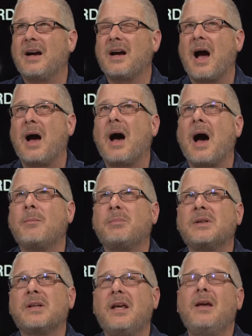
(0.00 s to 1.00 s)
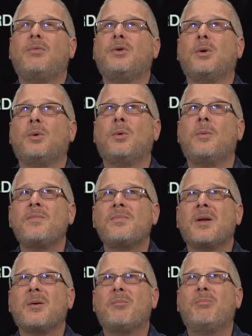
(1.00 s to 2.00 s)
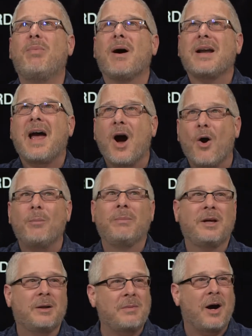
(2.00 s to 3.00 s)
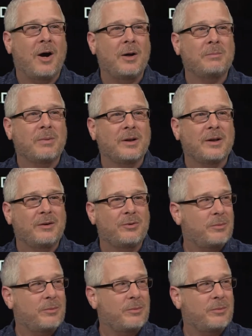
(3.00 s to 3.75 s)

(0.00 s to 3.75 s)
I, I believe you, but help me in my unbelief.